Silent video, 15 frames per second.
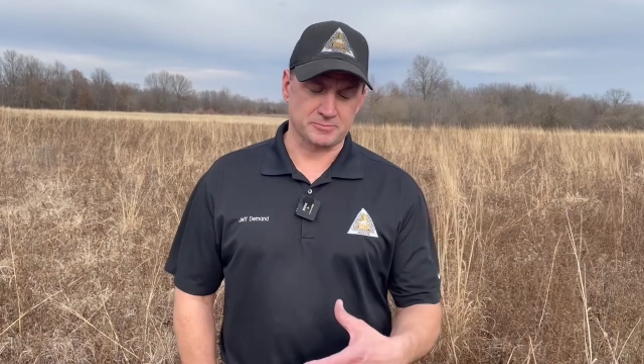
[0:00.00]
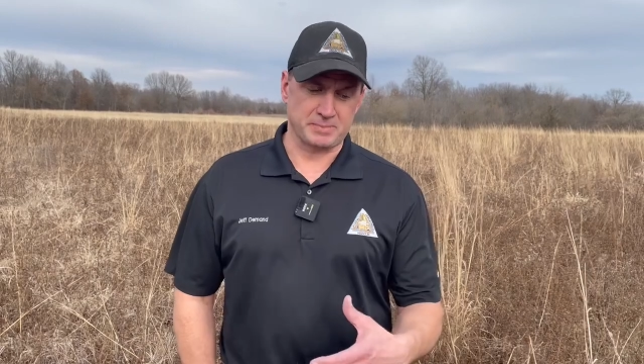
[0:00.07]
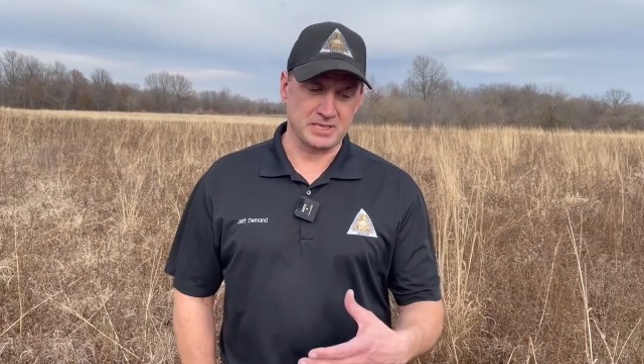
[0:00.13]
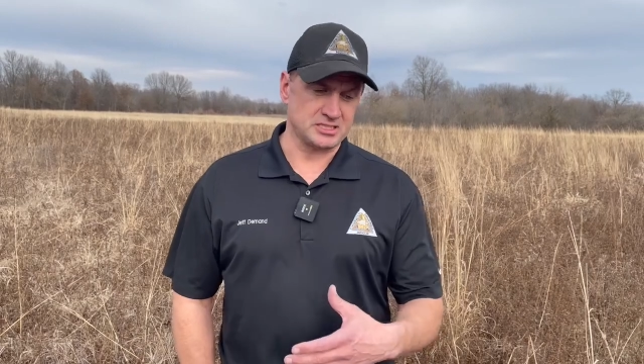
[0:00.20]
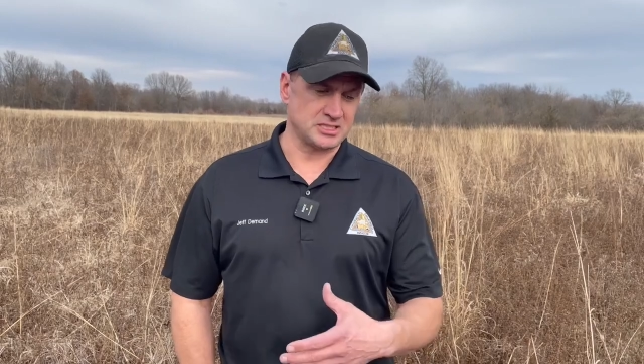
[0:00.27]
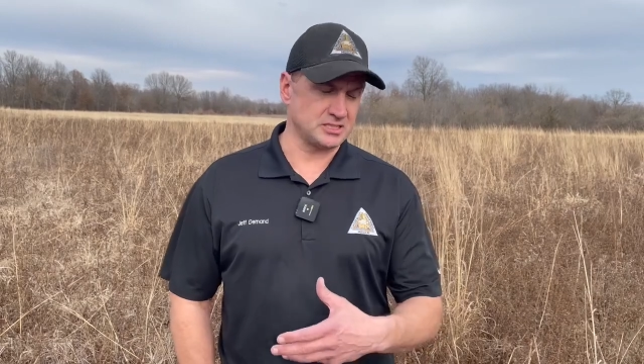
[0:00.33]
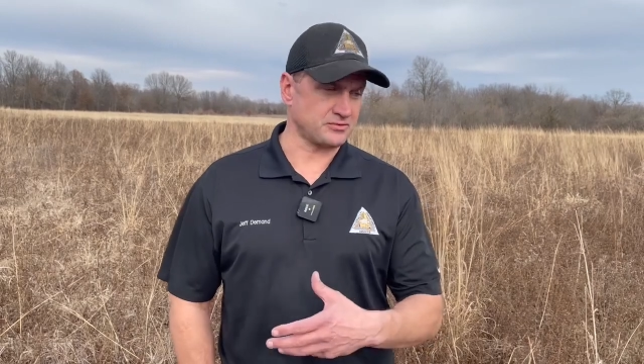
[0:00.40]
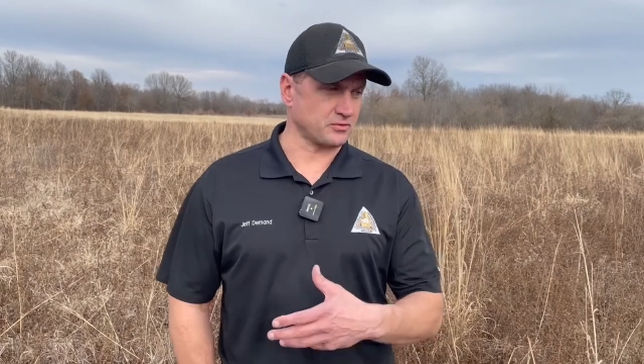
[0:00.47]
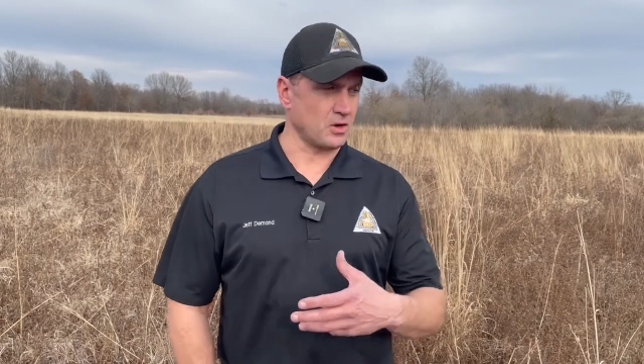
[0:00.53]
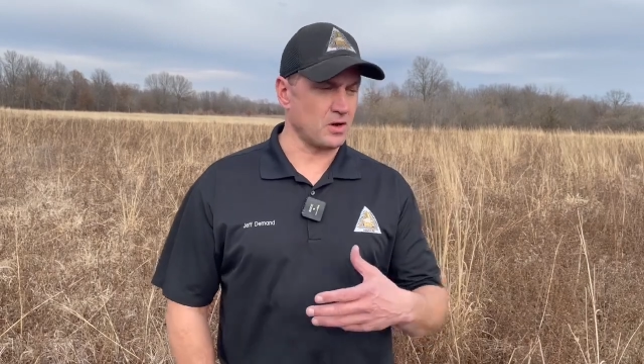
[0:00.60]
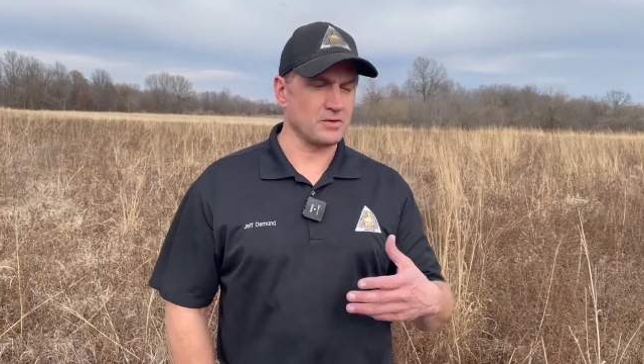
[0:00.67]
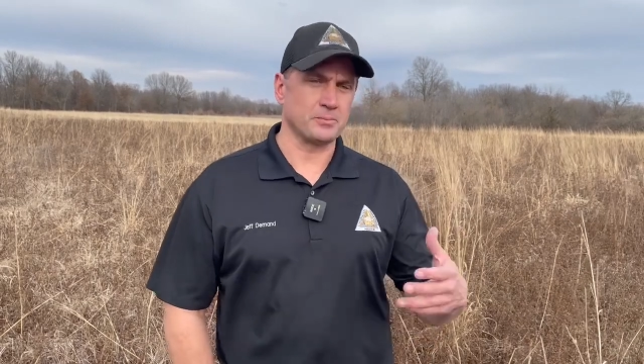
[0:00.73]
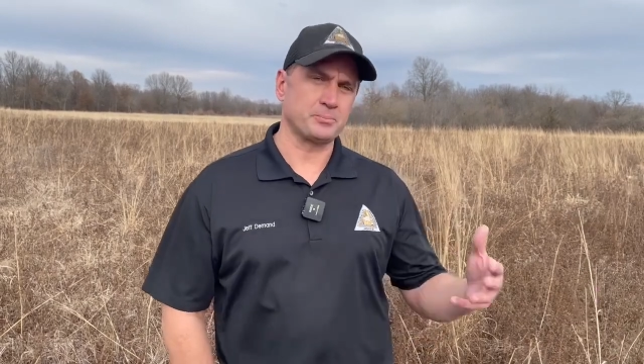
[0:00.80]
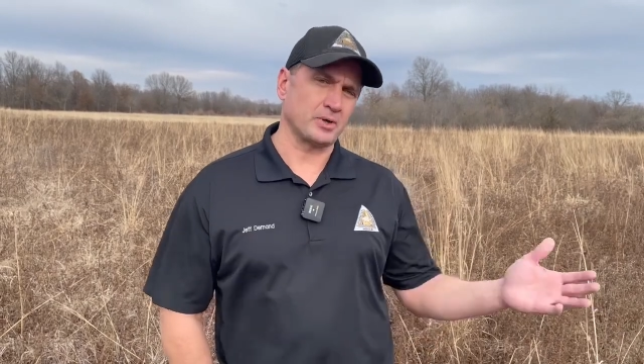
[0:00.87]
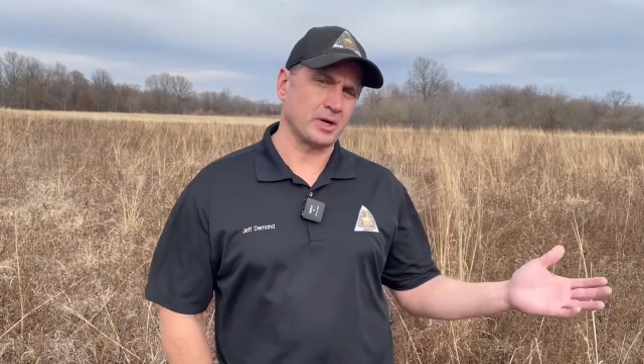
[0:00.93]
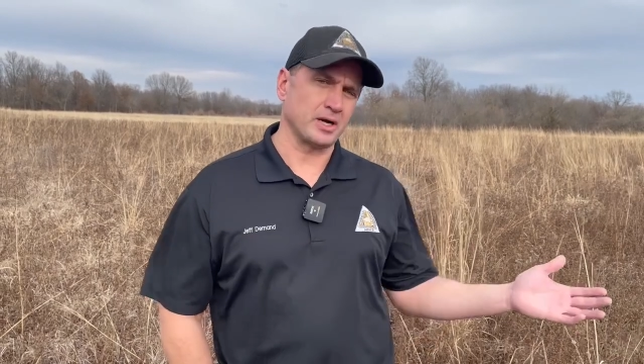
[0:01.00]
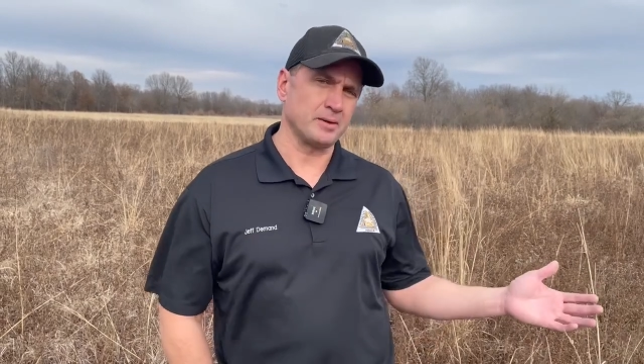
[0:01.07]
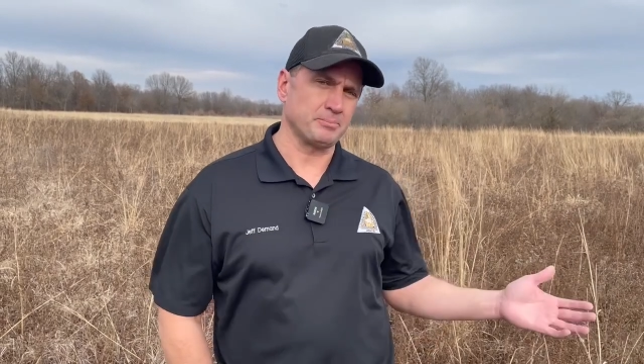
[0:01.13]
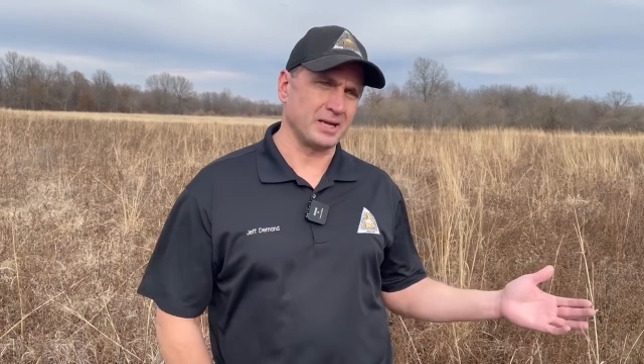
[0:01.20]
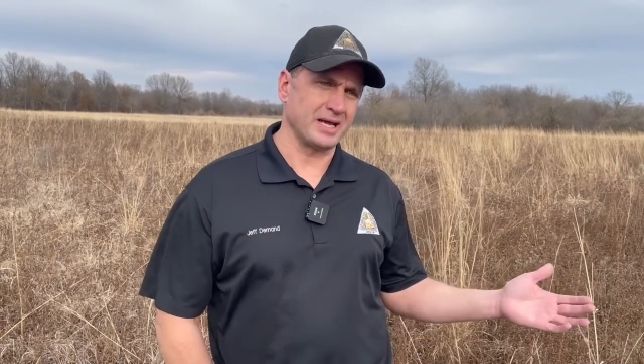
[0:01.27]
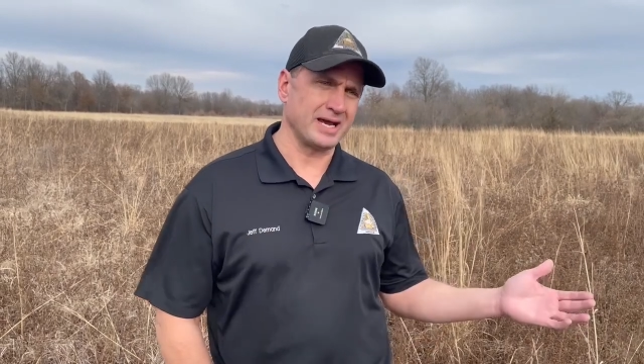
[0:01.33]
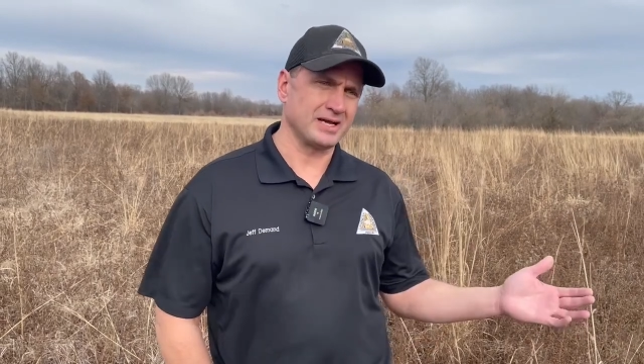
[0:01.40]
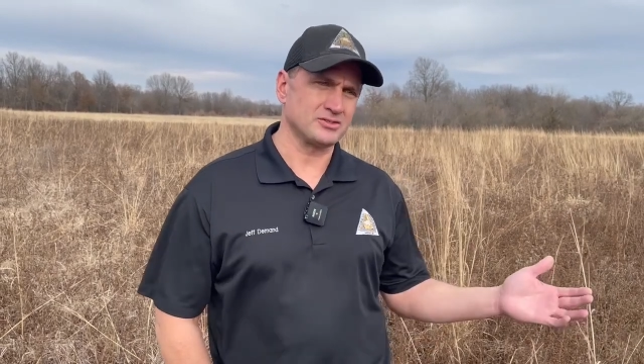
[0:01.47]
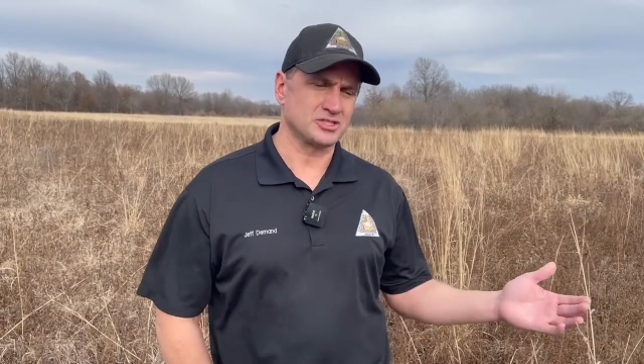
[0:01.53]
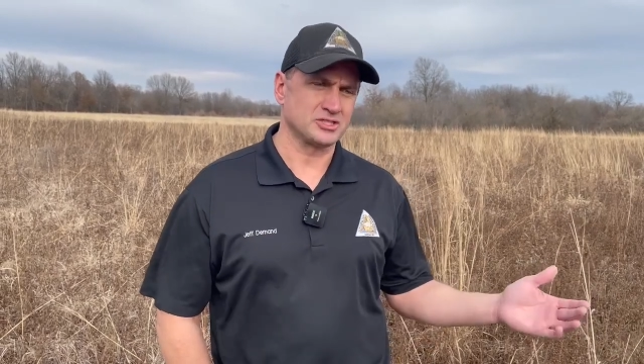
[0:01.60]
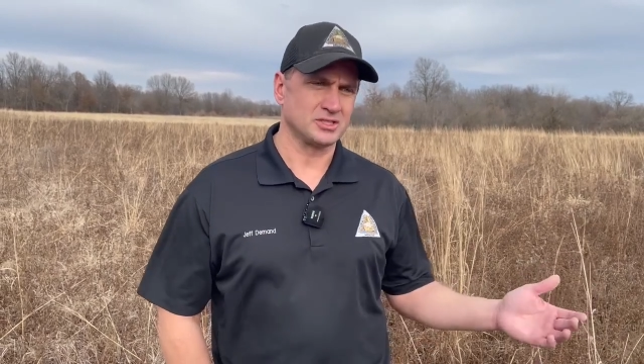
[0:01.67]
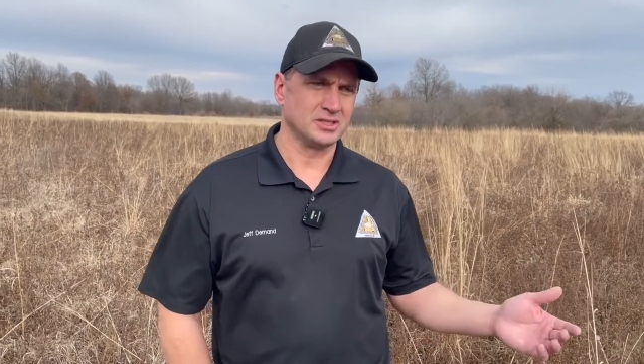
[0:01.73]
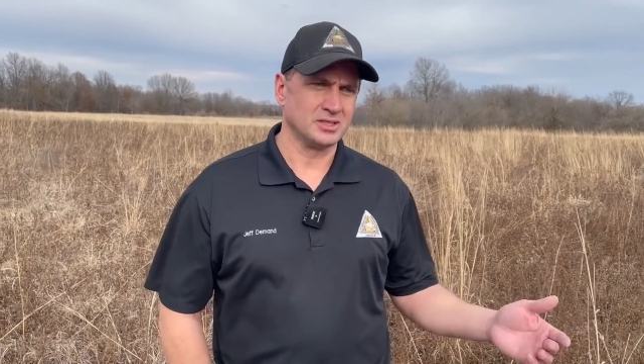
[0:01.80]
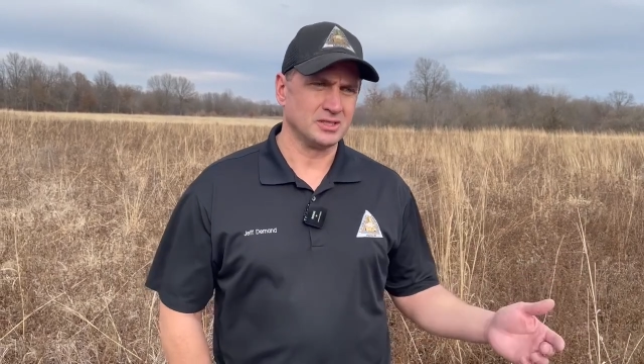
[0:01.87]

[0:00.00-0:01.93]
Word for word: species for all the prairie plants